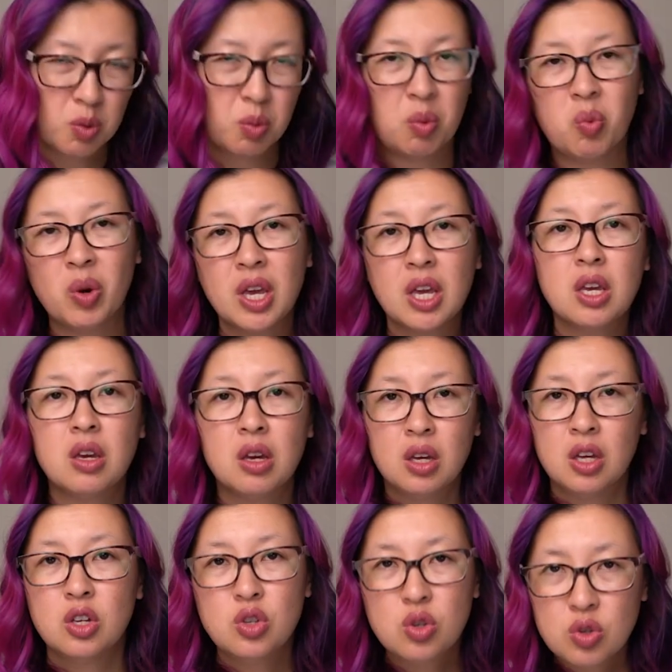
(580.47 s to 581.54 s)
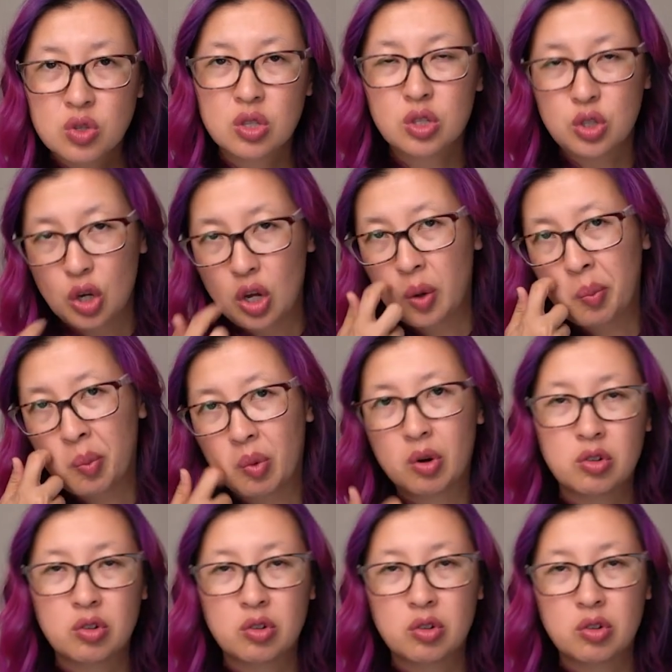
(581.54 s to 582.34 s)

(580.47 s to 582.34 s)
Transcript: When we use the term